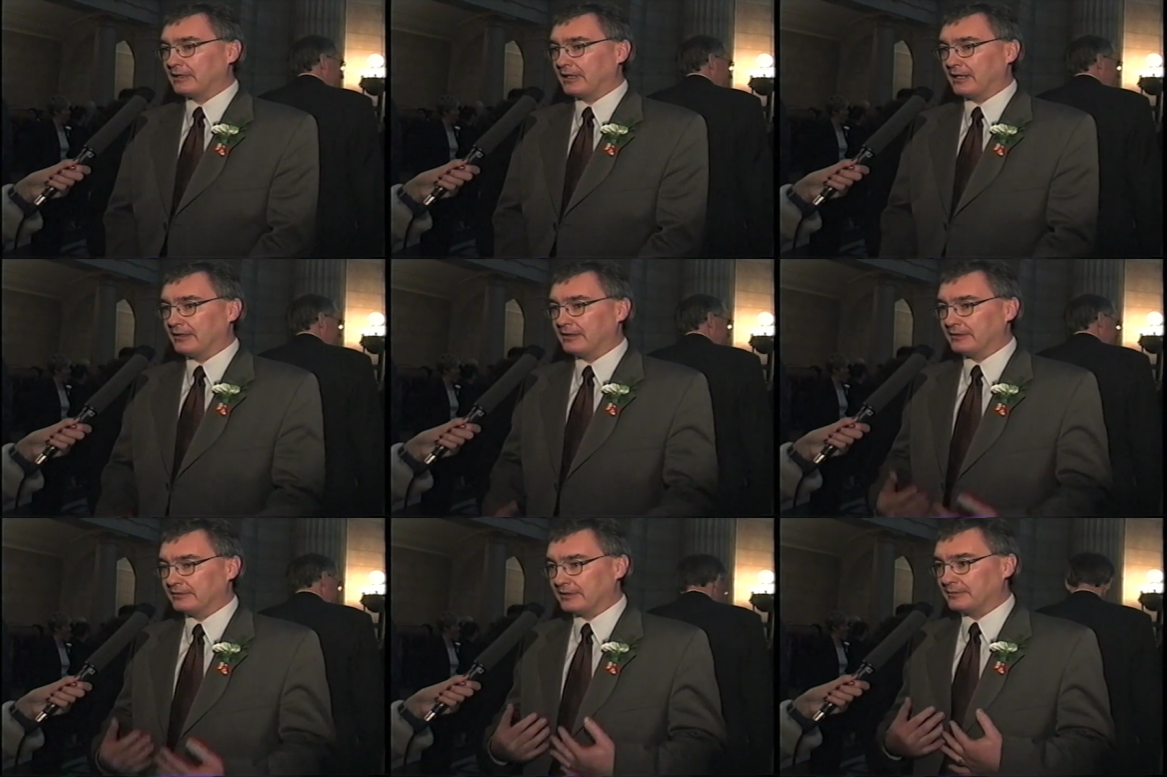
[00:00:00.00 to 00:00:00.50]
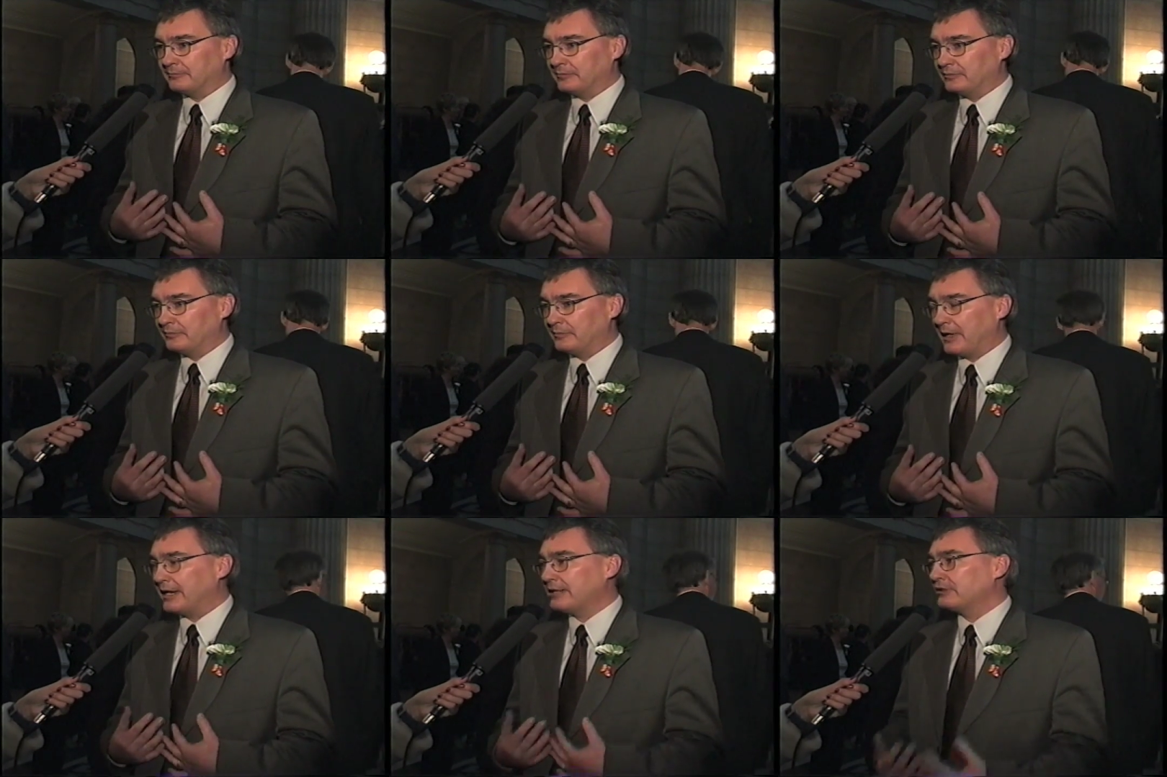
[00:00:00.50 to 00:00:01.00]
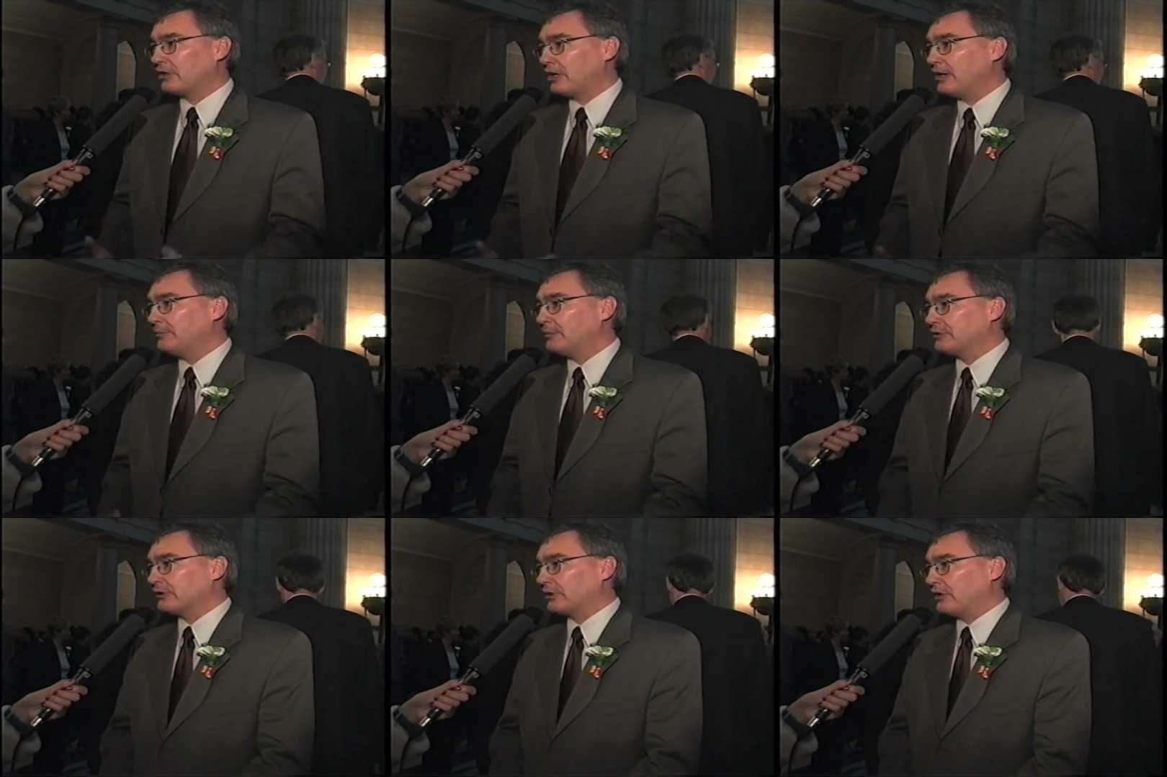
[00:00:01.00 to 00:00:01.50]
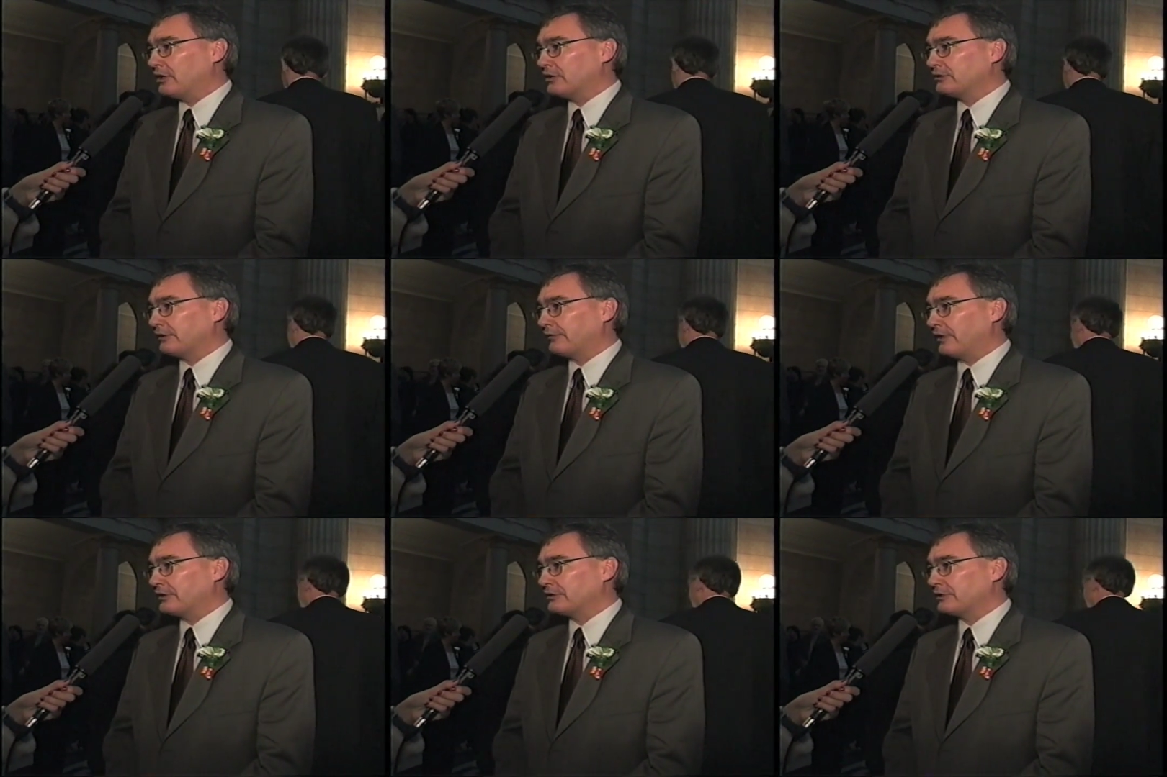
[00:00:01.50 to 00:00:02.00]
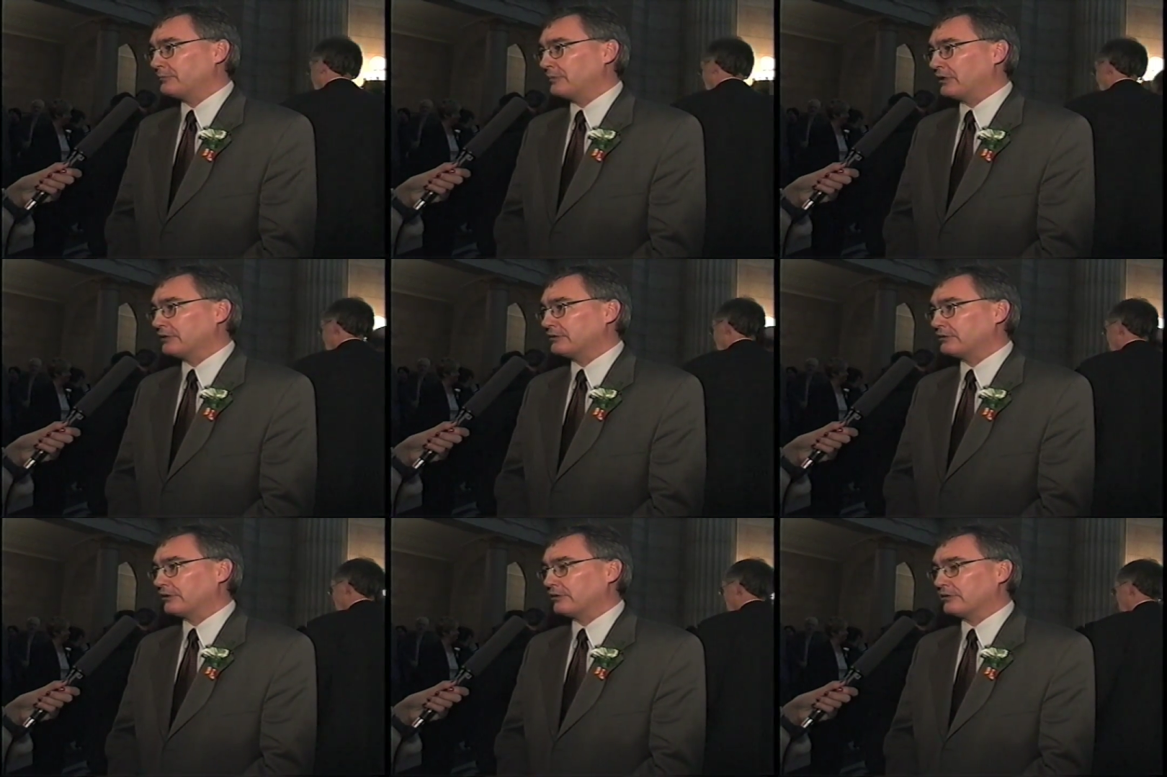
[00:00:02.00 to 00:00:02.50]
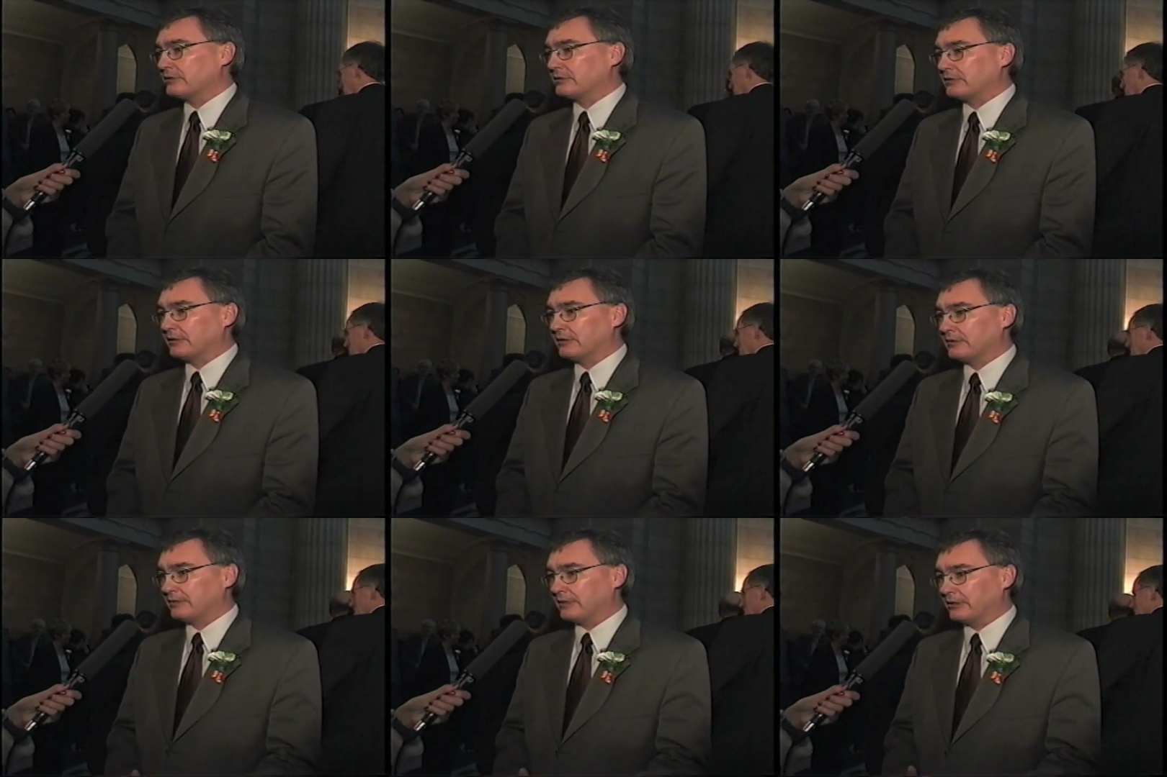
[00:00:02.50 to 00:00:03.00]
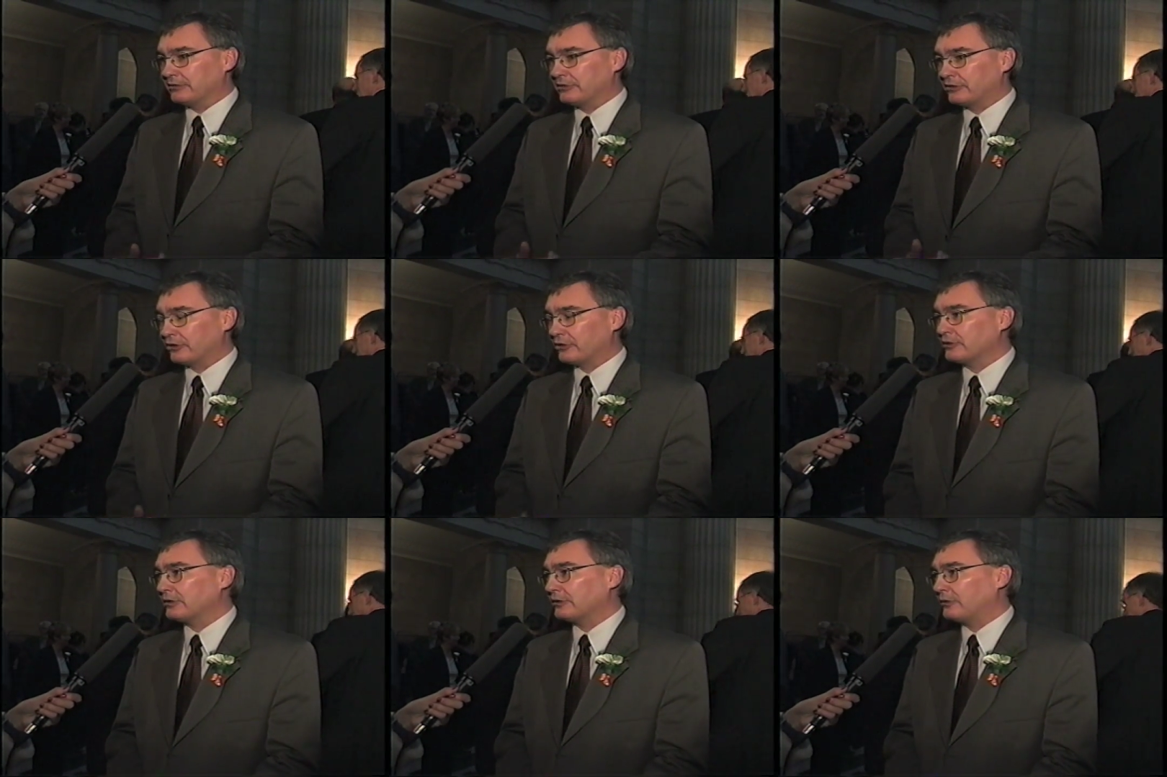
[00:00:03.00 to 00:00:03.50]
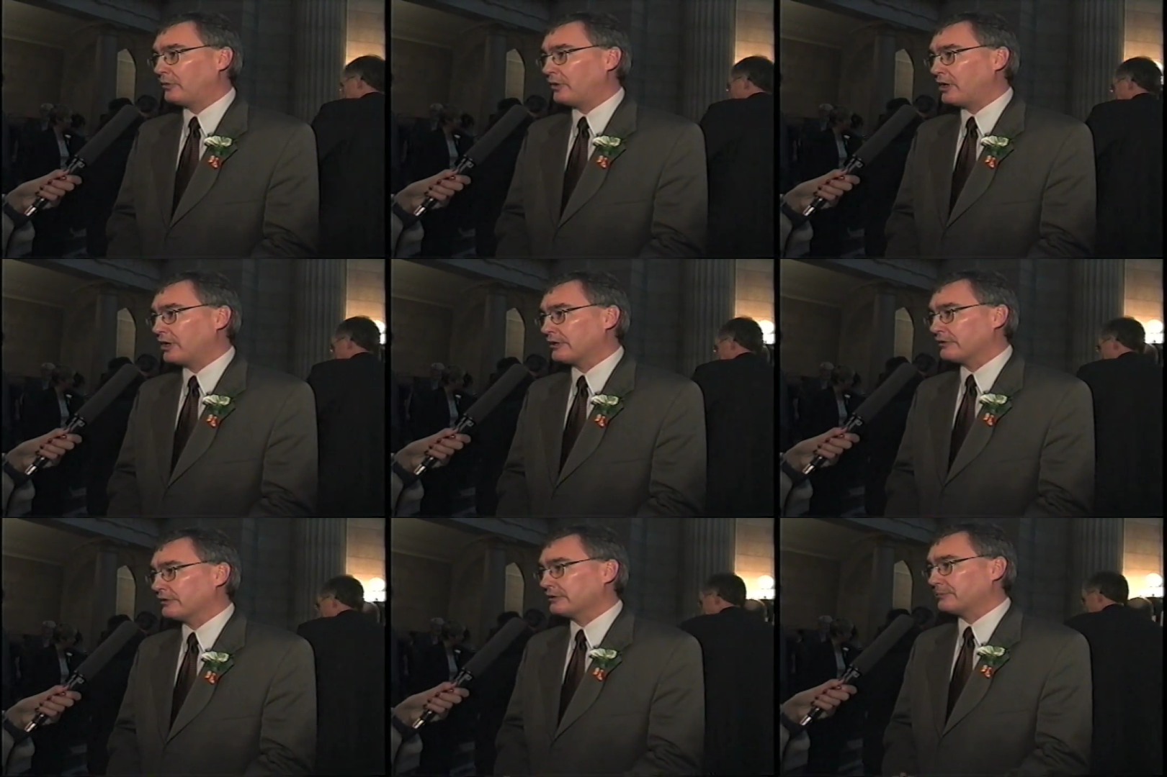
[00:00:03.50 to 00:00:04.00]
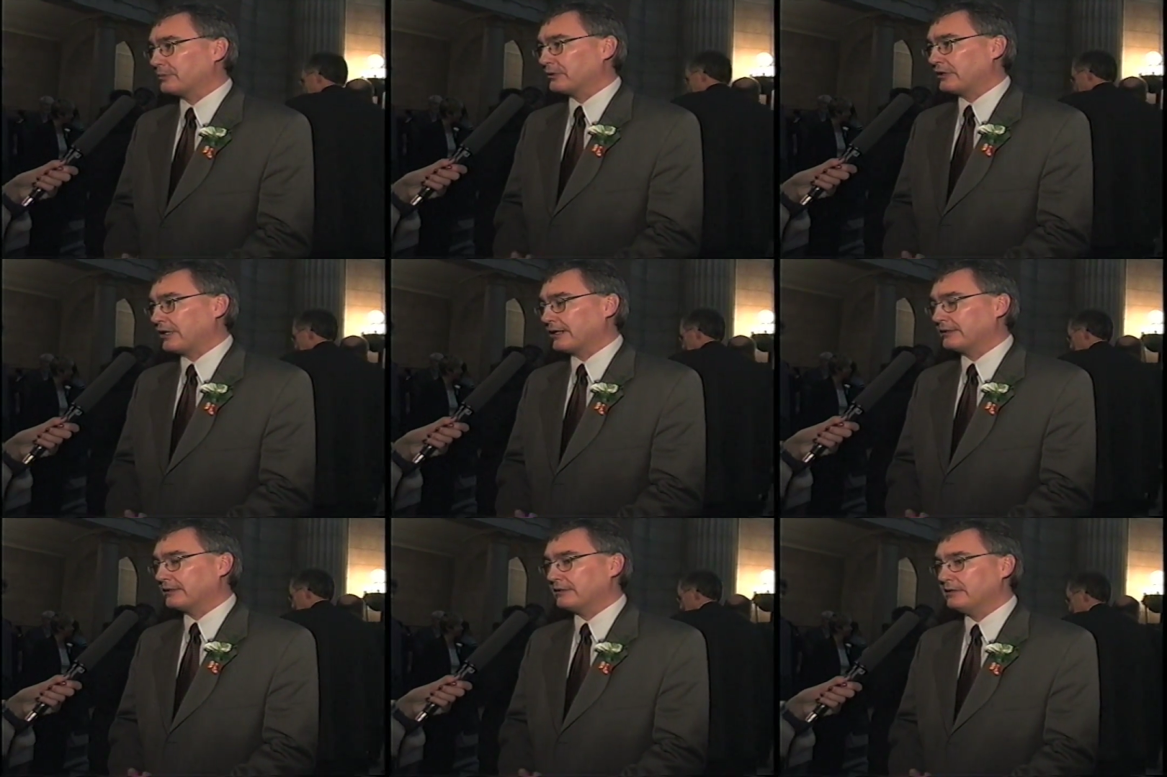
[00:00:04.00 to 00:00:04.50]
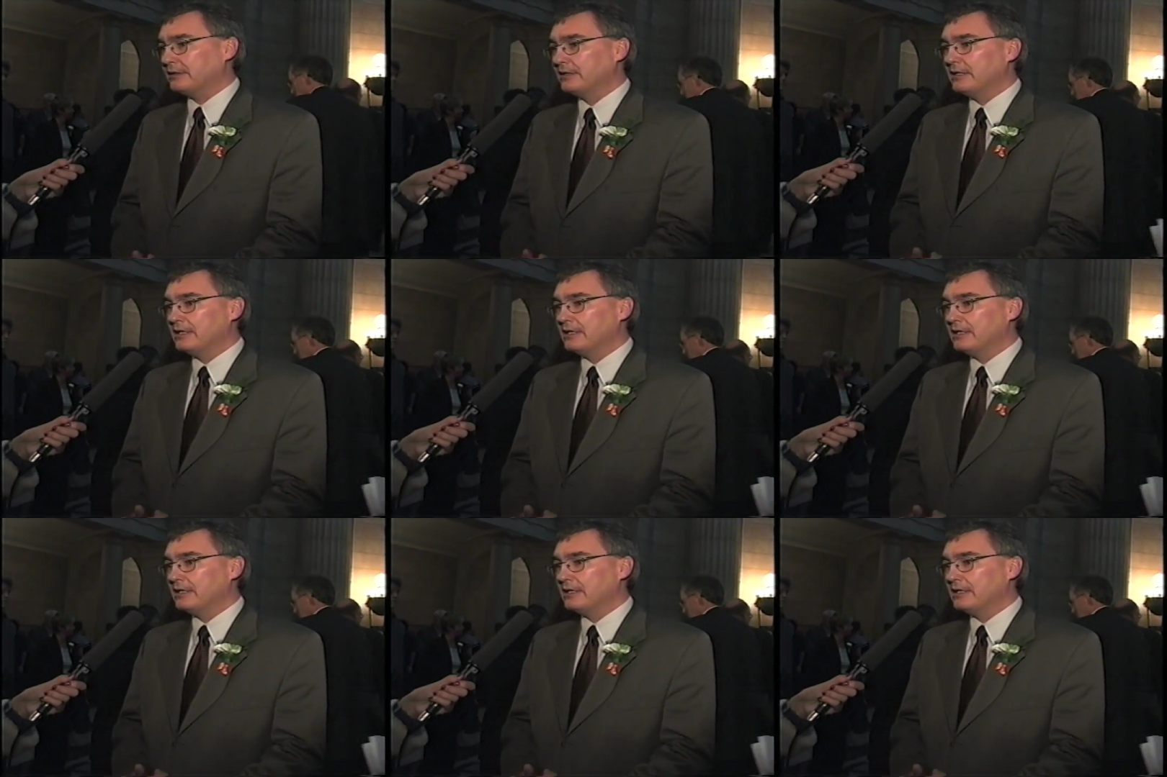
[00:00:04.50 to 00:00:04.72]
uh, that my job as the conservation minister is to ensure that the water is protected,